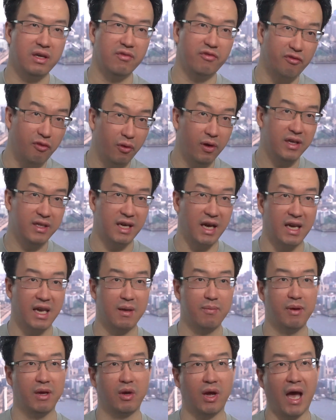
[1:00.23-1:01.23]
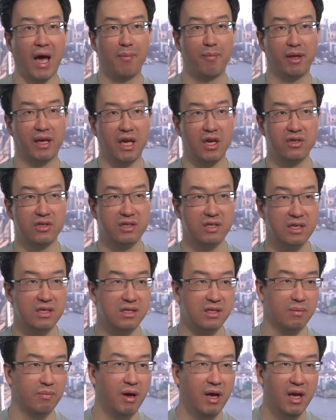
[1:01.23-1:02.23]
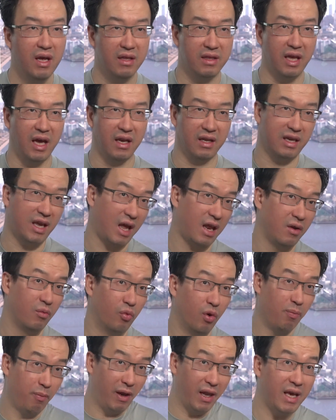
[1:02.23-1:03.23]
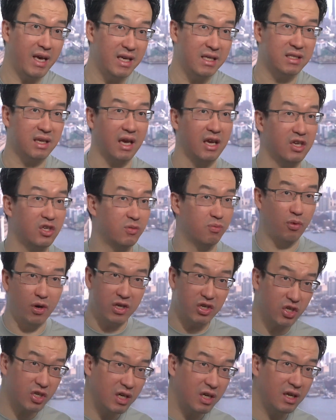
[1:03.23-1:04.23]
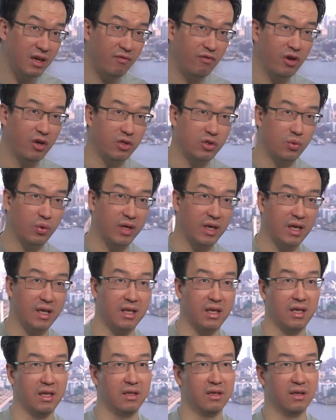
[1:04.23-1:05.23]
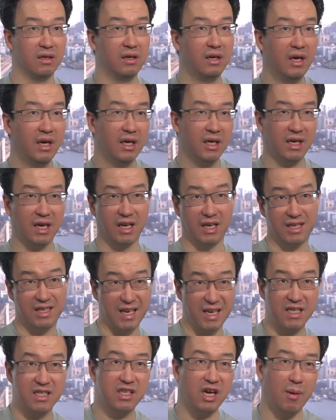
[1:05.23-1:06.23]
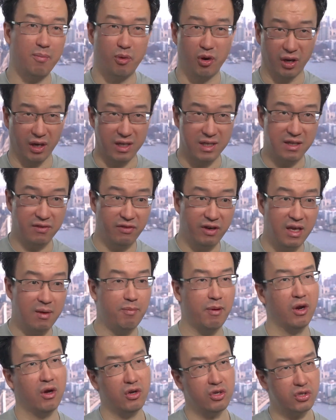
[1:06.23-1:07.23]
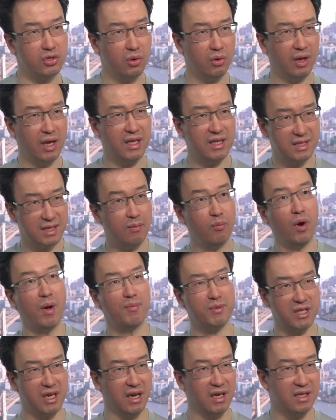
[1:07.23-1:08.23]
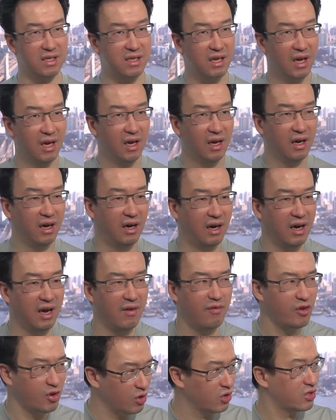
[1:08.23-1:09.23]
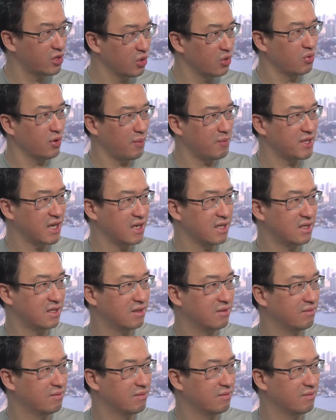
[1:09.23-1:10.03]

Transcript: a fully dynamic application system that can replace a spreadsheet if you're doing it in a kind of desktop productivity, but also like some websites. Have you used those websites?